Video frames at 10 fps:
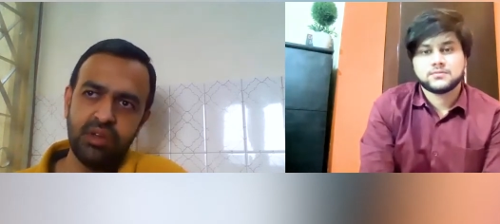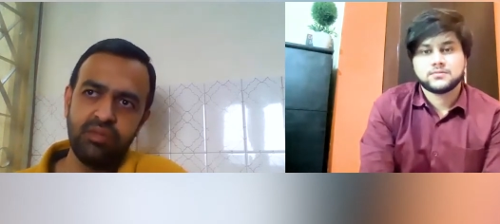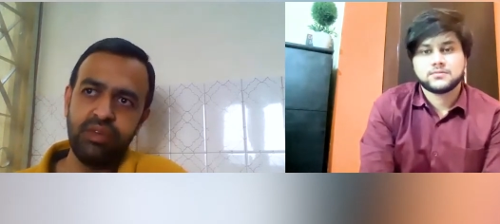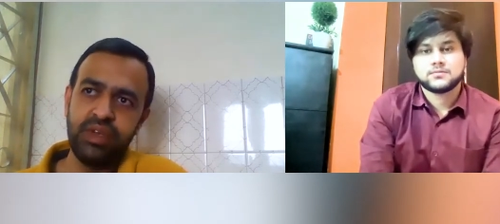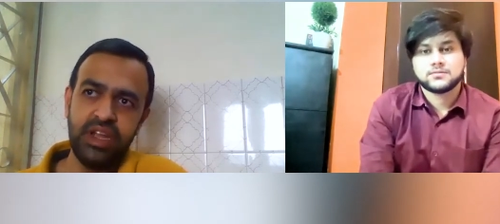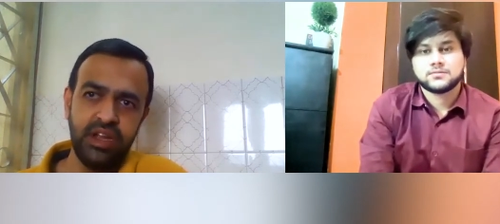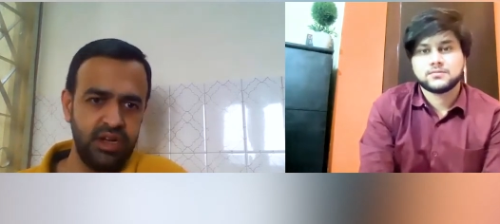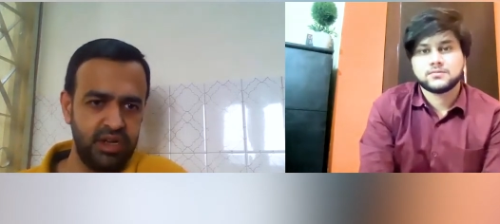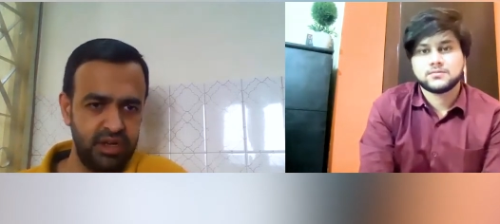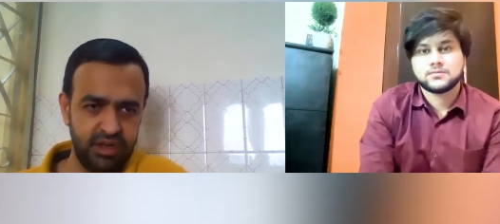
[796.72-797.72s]

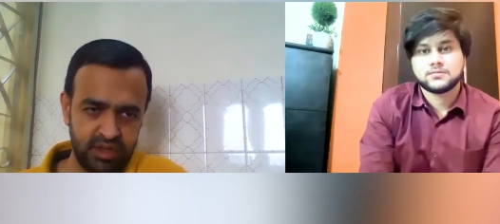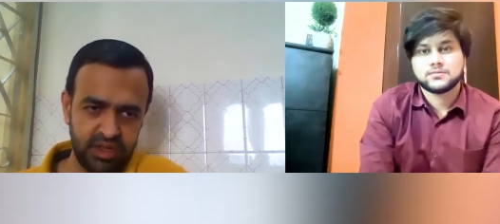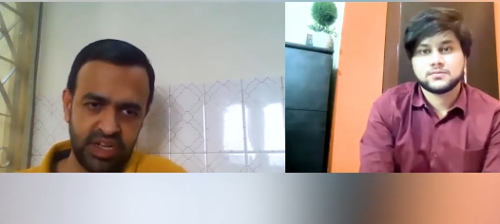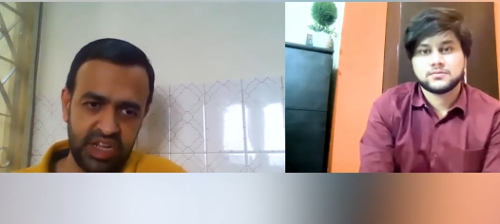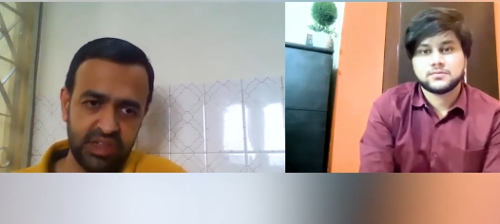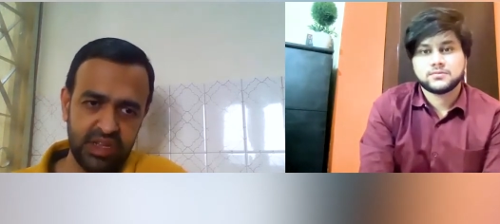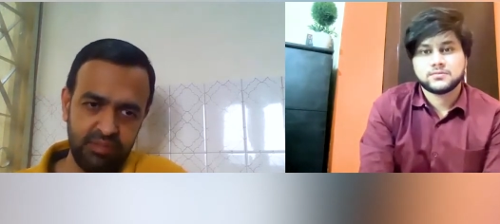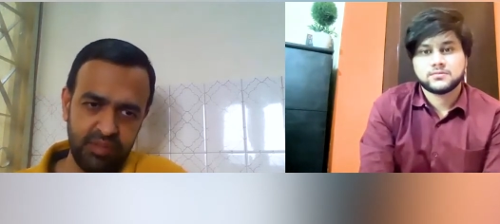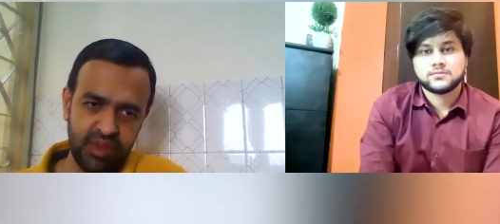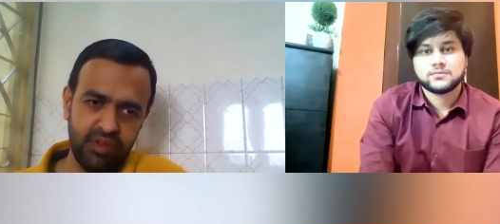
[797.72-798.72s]
Speaker 1: We take
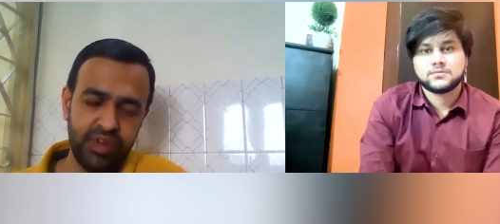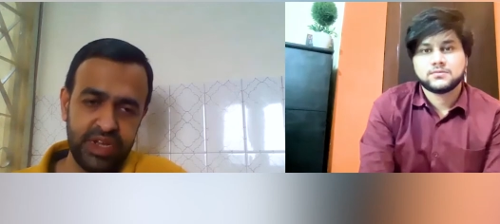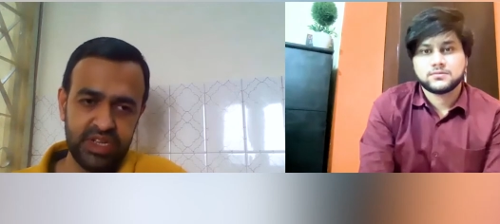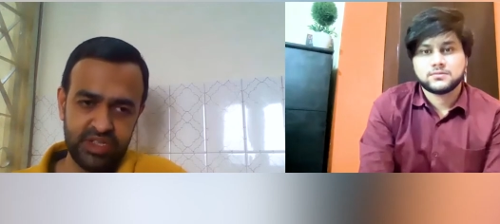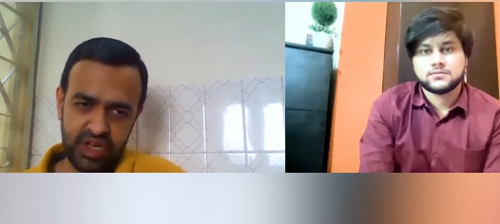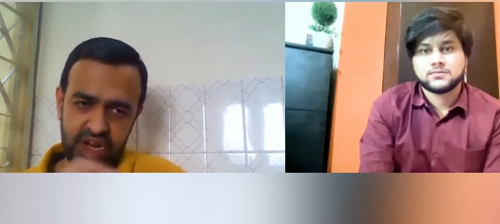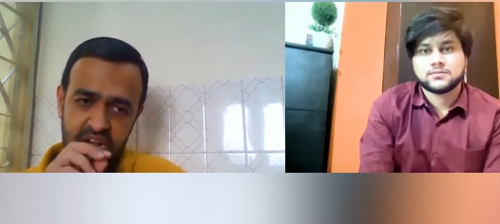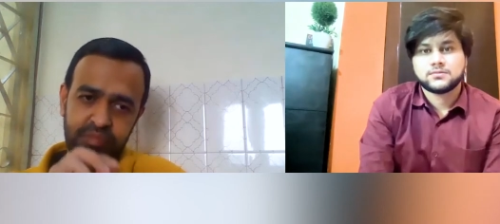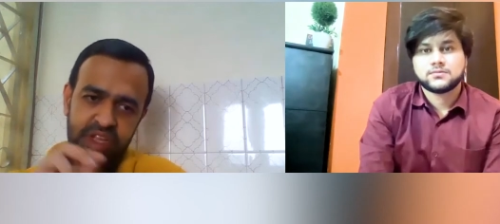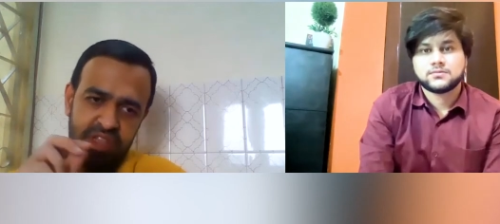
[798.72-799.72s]
them, we
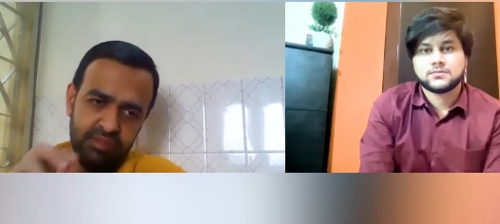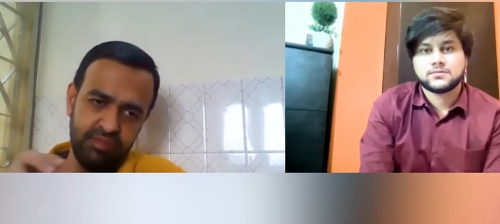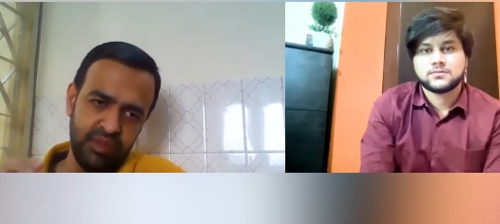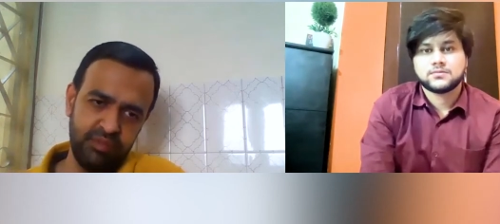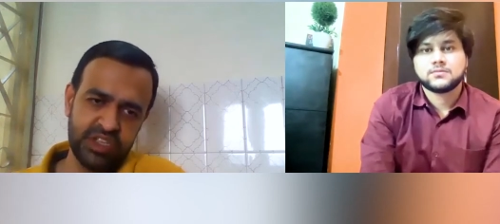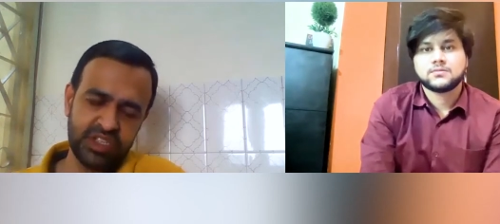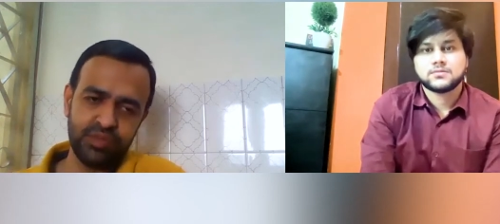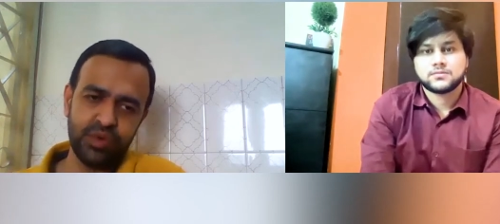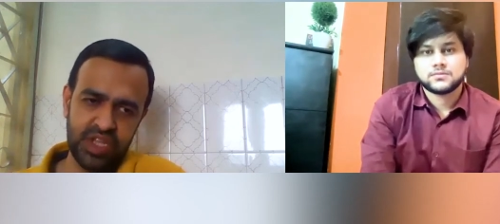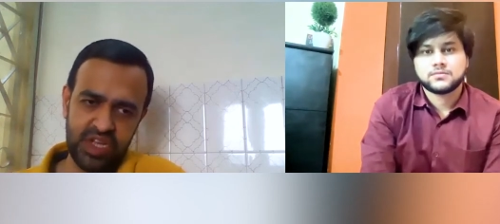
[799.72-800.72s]
handpick them based
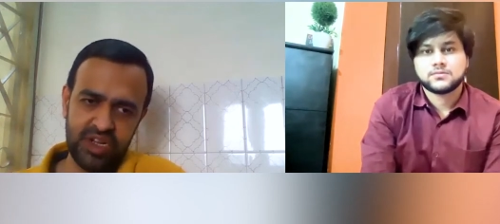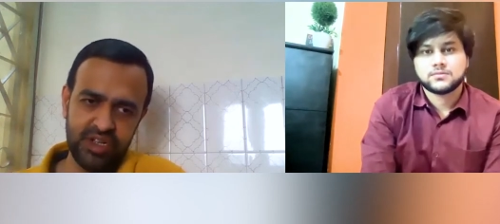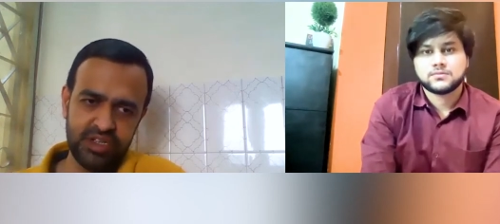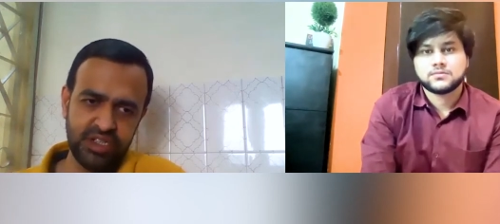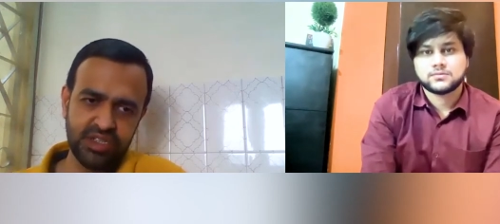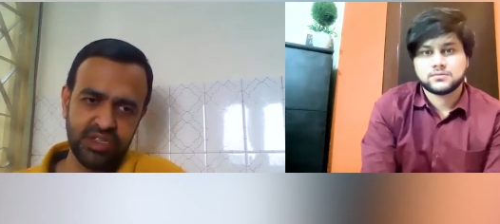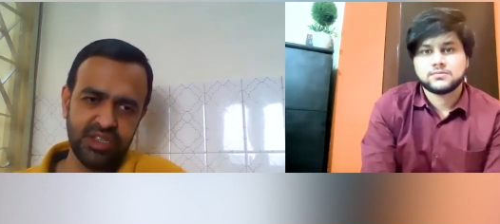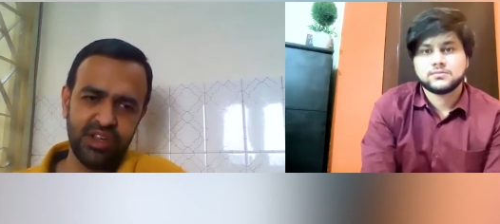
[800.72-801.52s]
upon their interests.